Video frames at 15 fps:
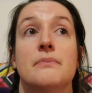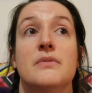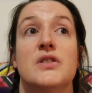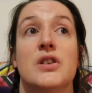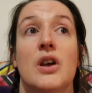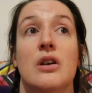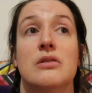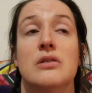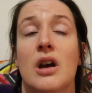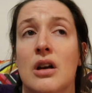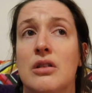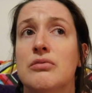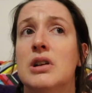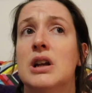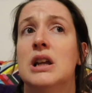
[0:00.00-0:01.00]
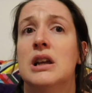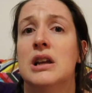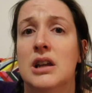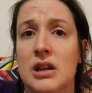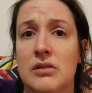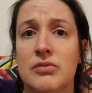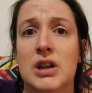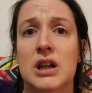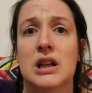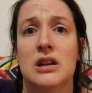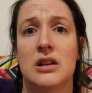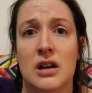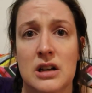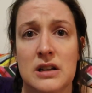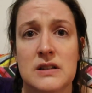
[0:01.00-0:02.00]
So no, really
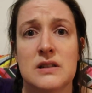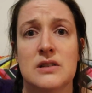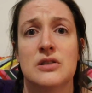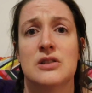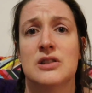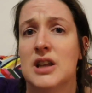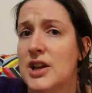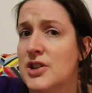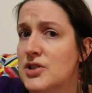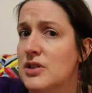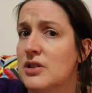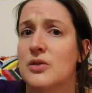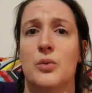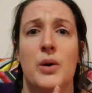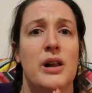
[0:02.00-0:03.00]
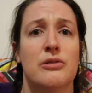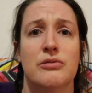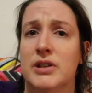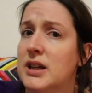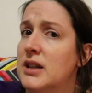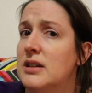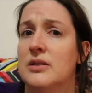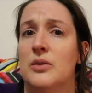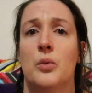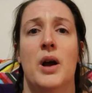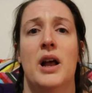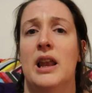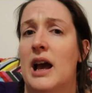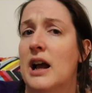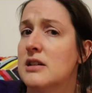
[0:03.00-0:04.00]
nice, good session, well written,
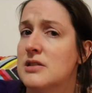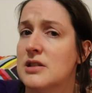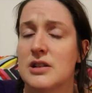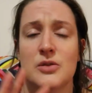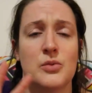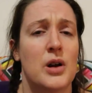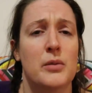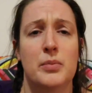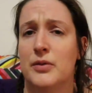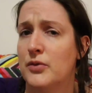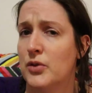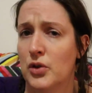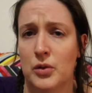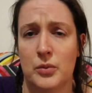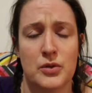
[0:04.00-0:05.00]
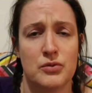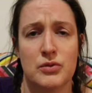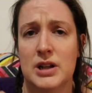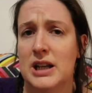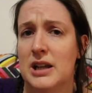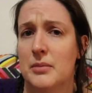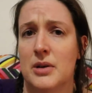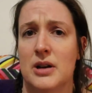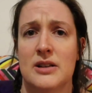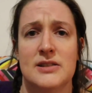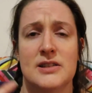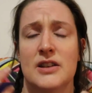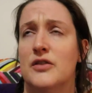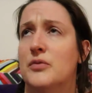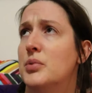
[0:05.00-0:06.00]
well acted, well performed, really
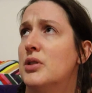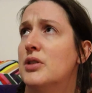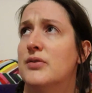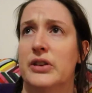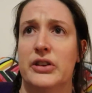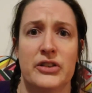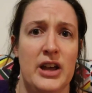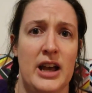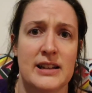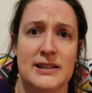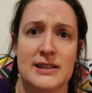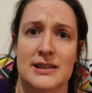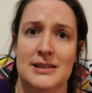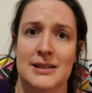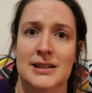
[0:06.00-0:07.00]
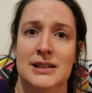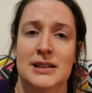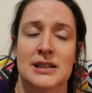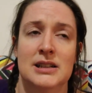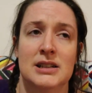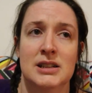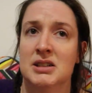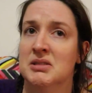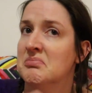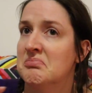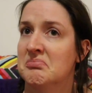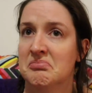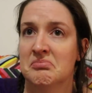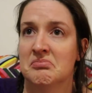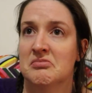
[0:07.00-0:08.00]
immersive, beautiful sets.
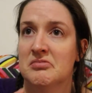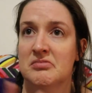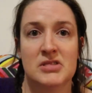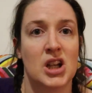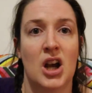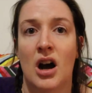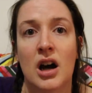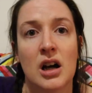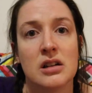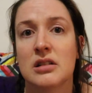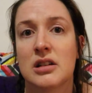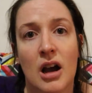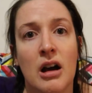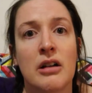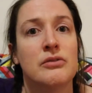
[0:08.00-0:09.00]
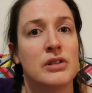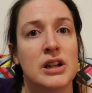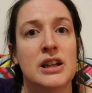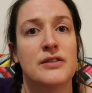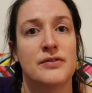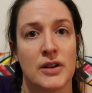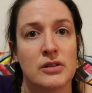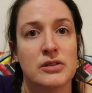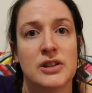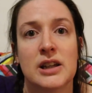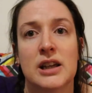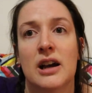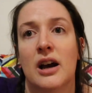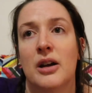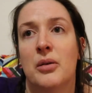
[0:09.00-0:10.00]
Can't really fault
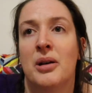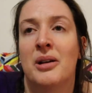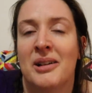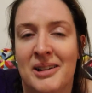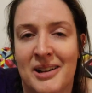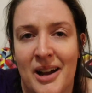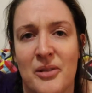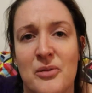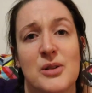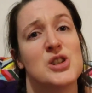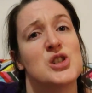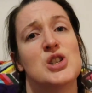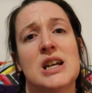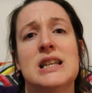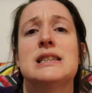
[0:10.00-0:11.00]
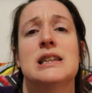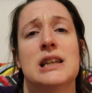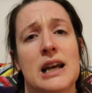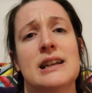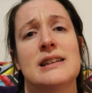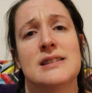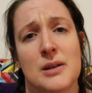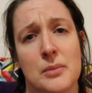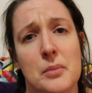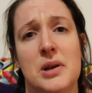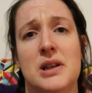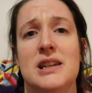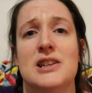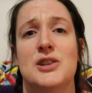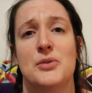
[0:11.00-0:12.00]
it. I would just like
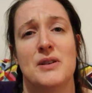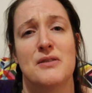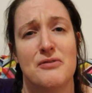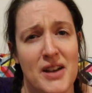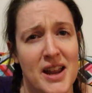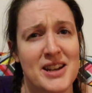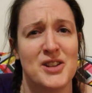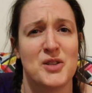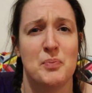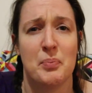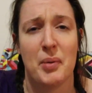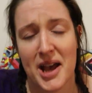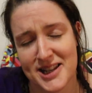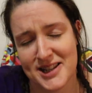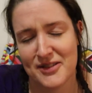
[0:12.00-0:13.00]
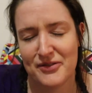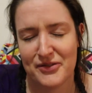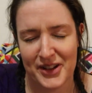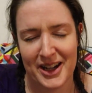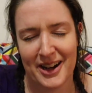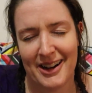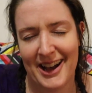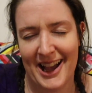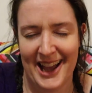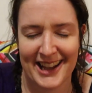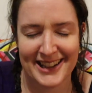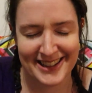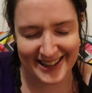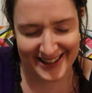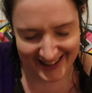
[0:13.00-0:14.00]
somebody to invent better VR
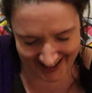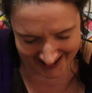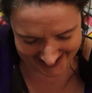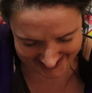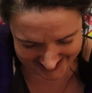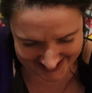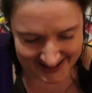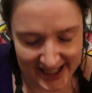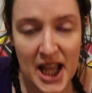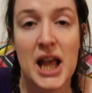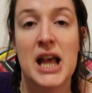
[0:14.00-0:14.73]
headsets.